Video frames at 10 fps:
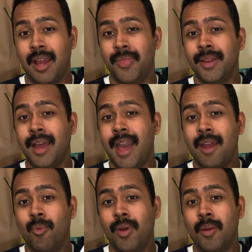I think I
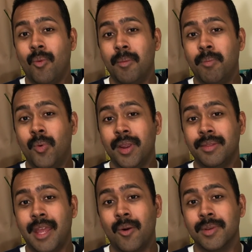had one at one
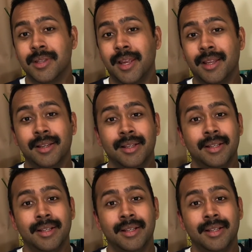point that was like,